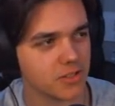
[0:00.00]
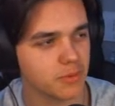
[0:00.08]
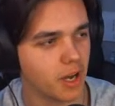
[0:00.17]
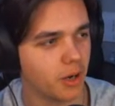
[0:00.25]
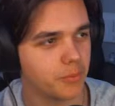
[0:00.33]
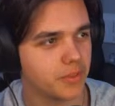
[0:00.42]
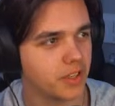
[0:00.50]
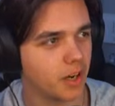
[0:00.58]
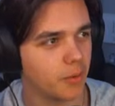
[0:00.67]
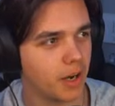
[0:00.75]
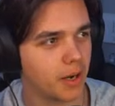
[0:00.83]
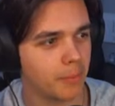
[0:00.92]
is no. You
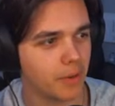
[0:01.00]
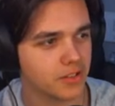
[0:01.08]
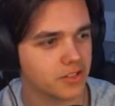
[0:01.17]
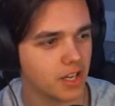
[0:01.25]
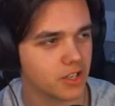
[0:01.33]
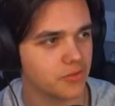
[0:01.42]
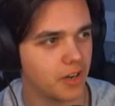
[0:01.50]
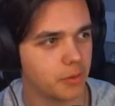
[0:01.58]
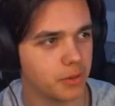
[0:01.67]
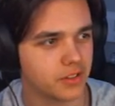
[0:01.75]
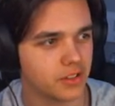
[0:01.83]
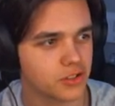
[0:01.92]
know what? I'm not
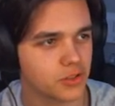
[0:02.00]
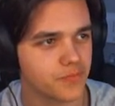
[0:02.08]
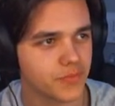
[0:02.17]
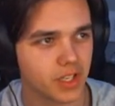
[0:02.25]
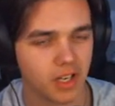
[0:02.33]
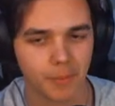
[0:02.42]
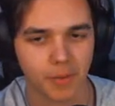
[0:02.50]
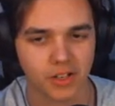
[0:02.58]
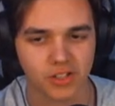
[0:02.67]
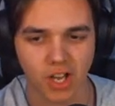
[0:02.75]
satisfied with this. I'm not